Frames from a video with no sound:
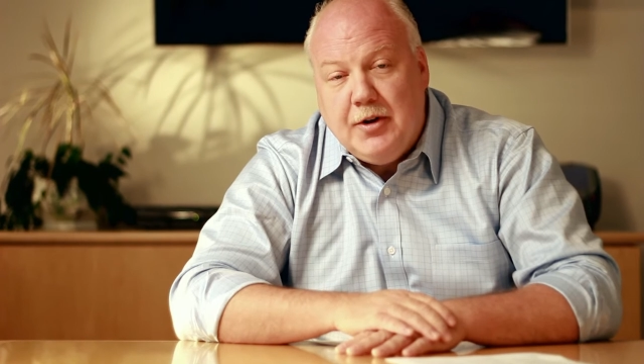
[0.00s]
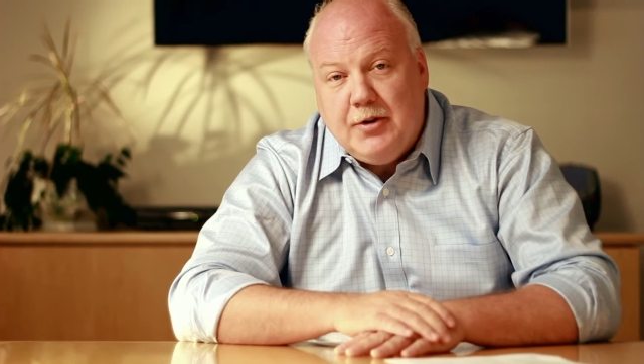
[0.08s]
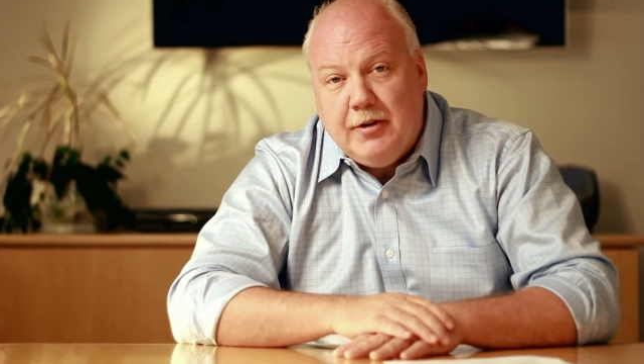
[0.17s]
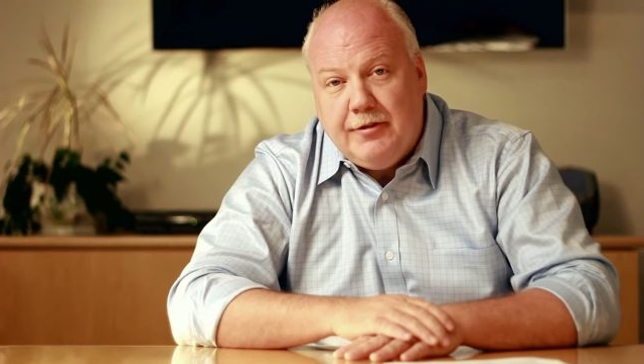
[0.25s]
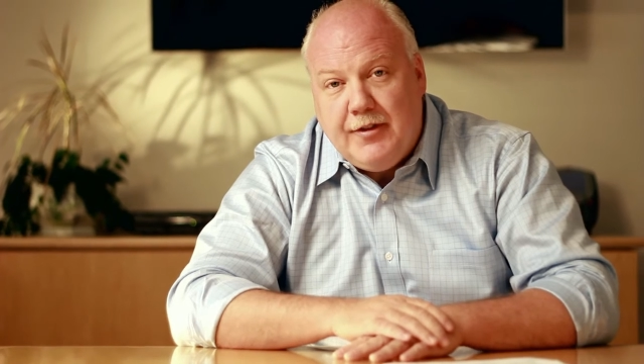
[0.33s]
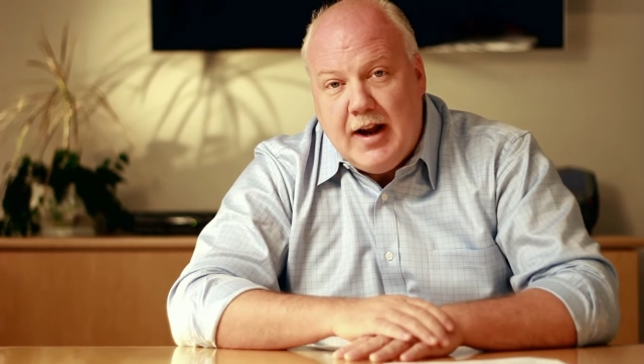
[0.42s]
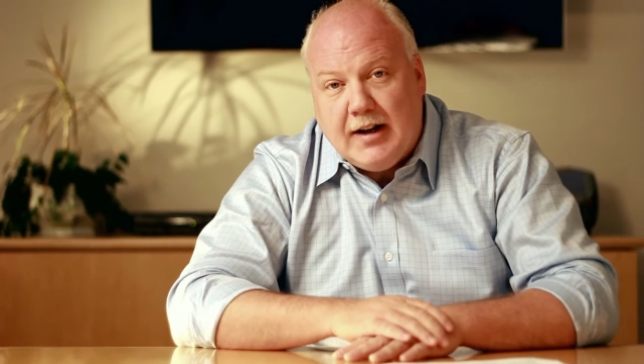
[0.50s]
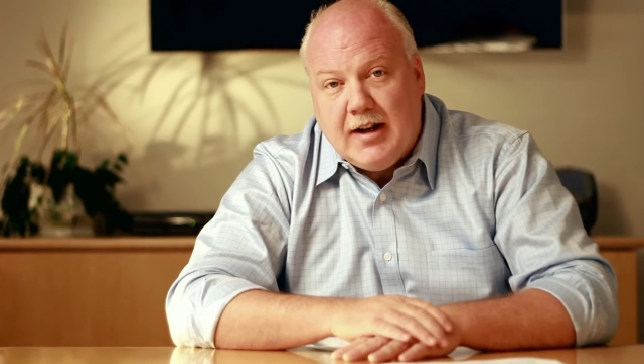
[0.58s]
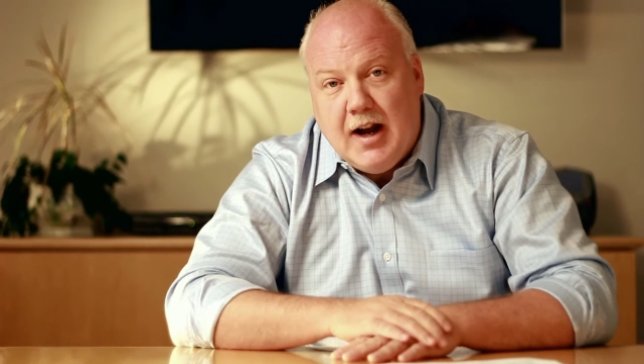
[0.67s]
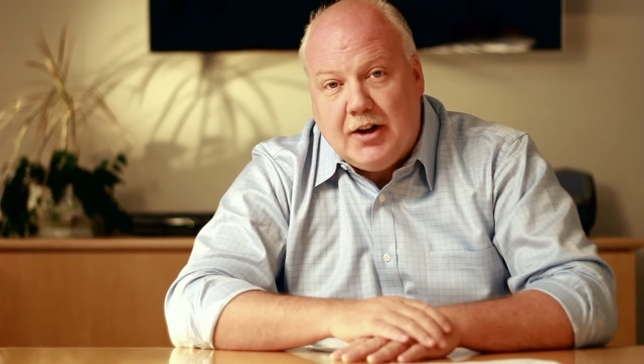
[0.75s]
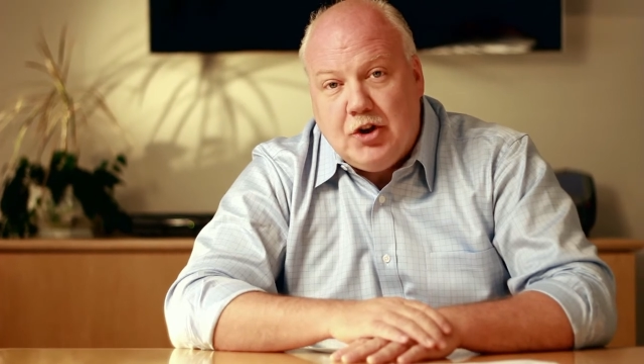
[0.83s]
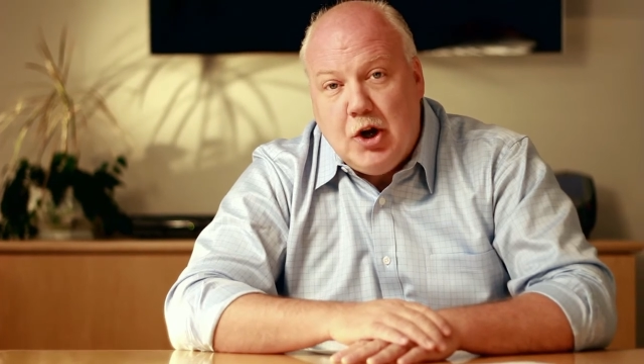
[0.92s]
into
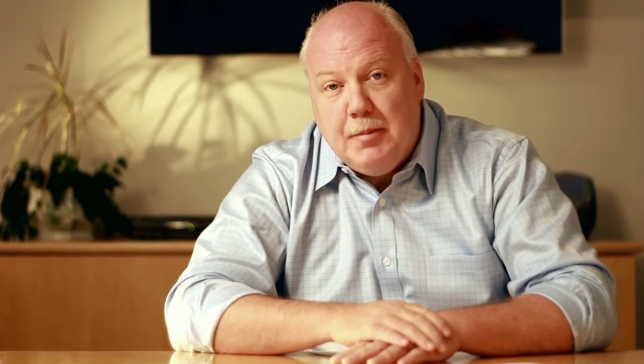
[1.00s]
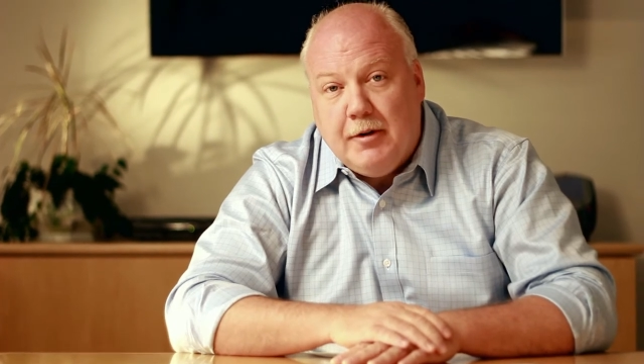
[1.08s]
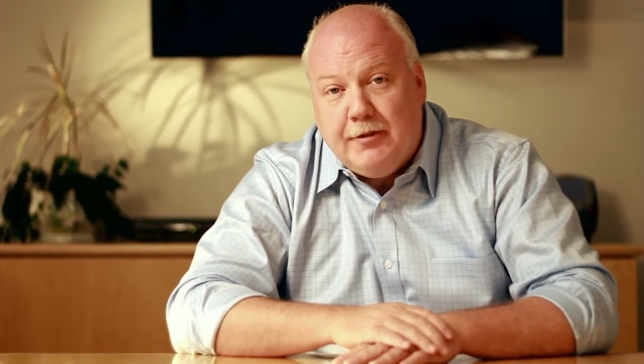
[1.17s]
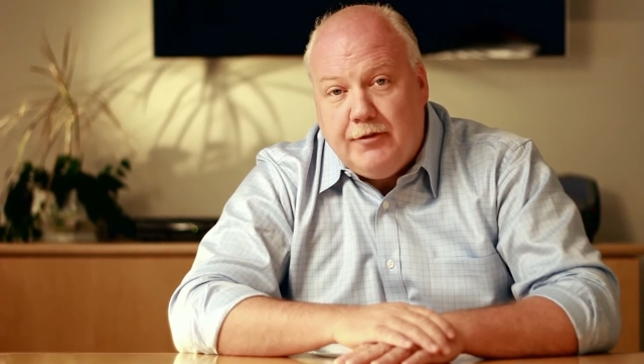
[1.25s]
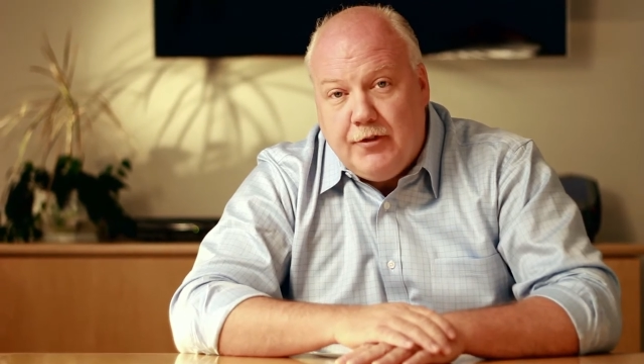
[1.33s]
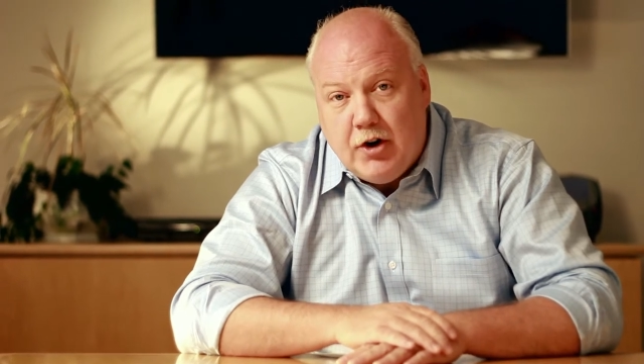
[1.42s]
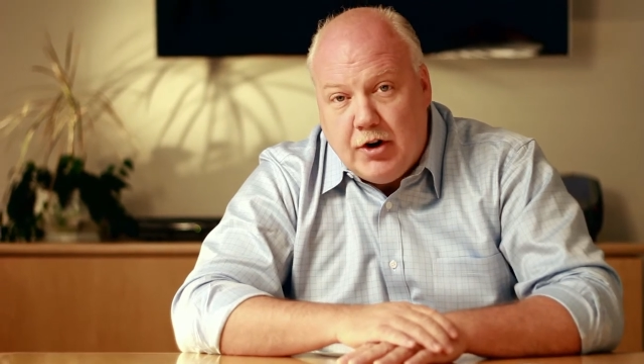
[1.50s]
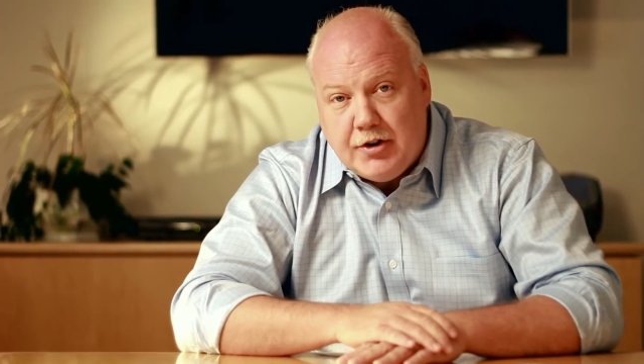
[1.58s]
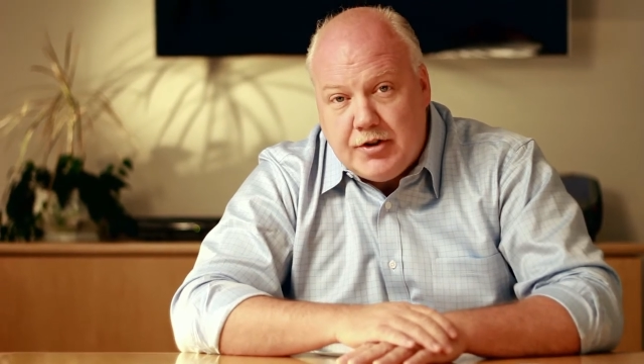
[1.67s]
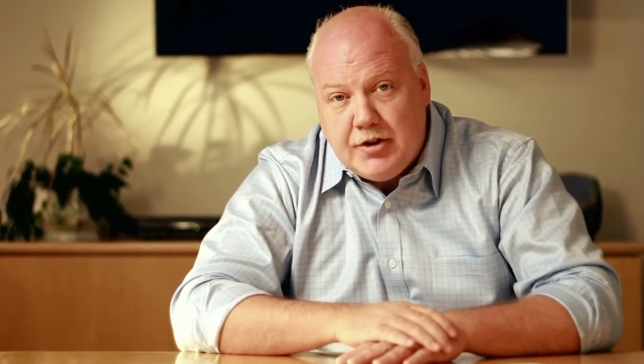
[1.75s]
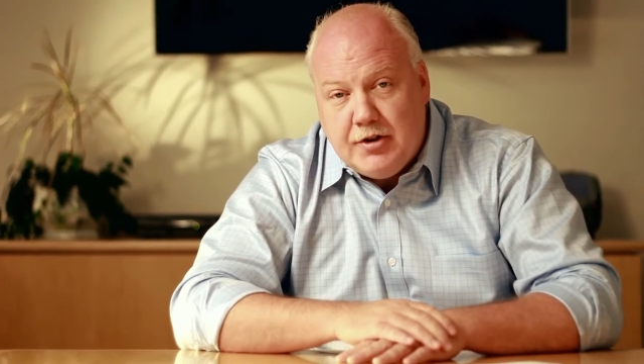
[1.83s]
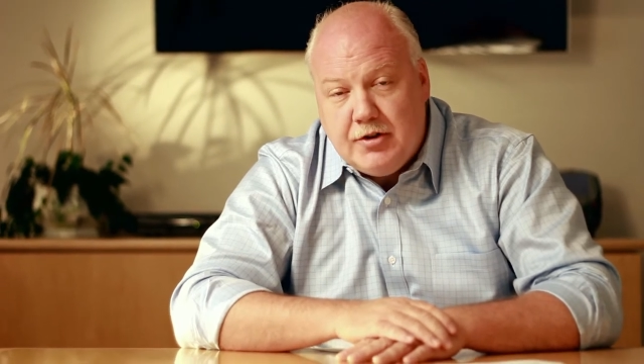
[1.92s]
effect October
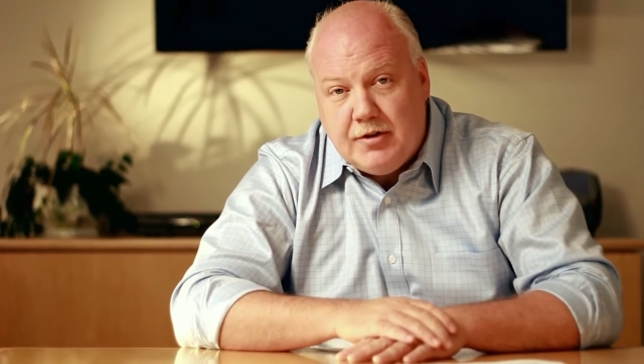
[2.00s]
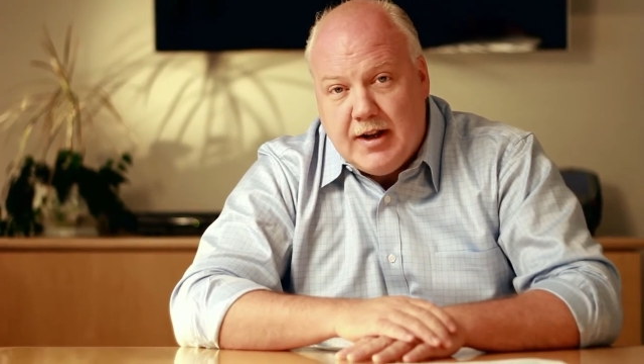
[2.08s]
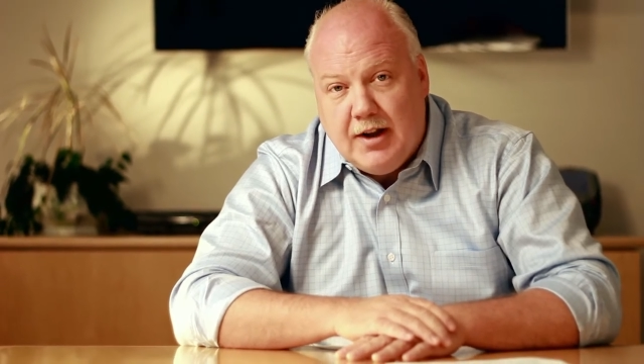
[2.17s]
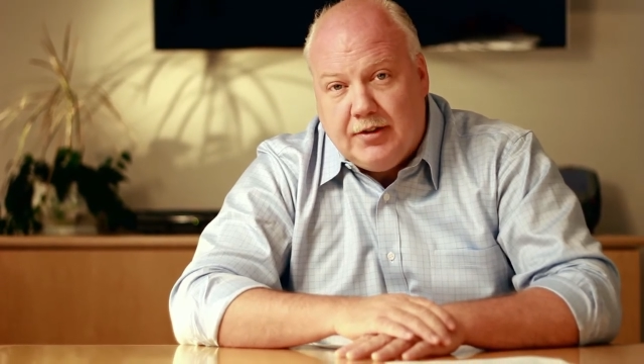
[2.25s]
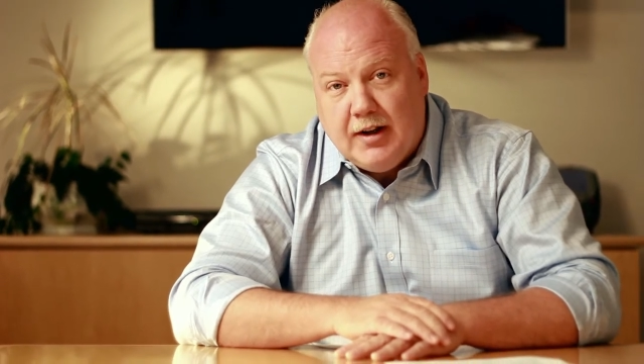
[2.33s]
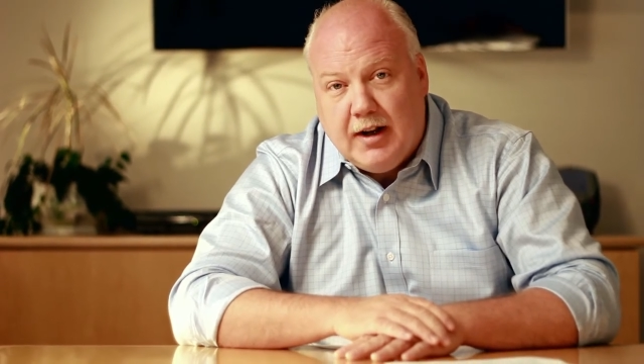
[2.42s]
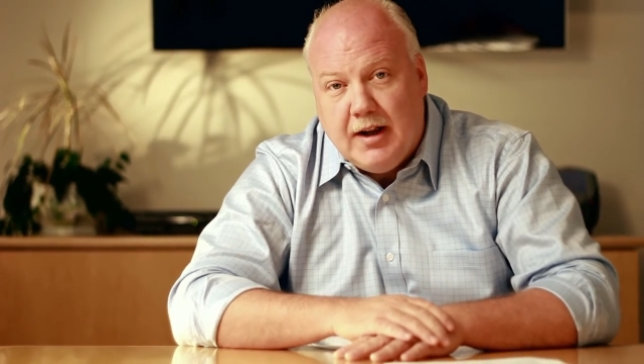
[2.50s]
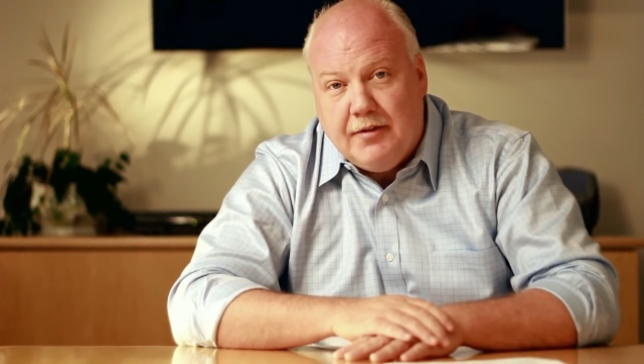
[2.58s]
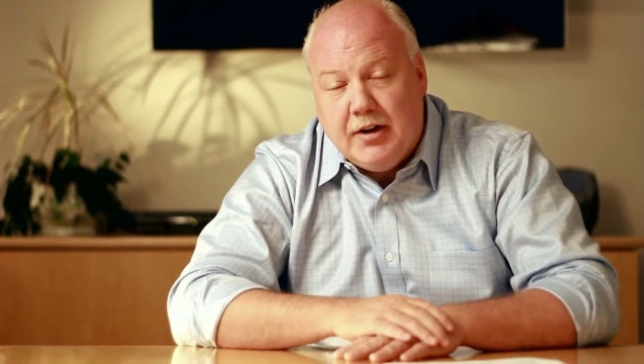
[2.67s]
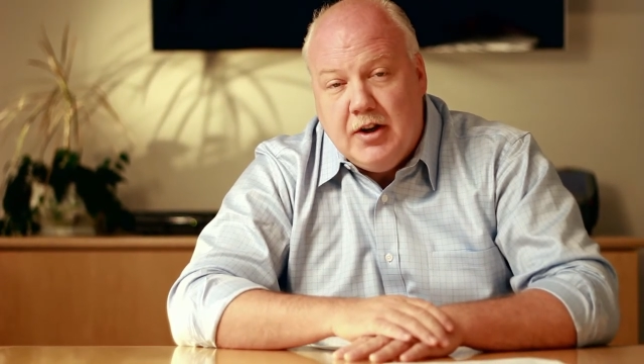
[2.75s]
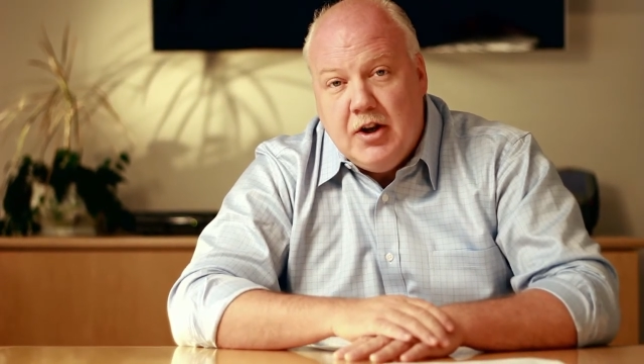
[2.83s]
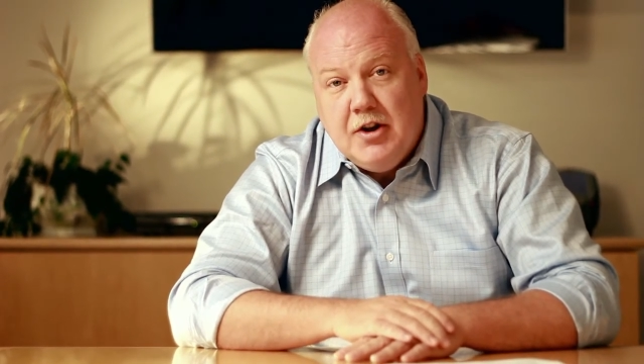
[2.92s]
1st,
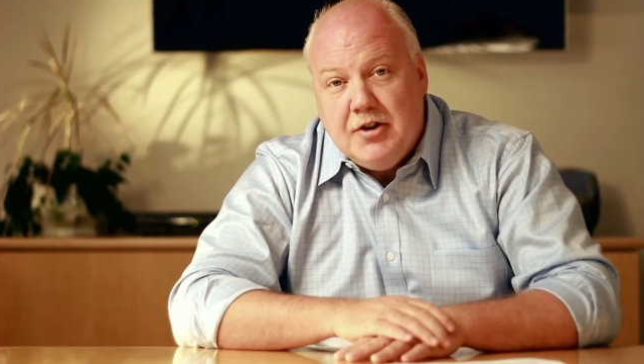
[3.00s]
2011.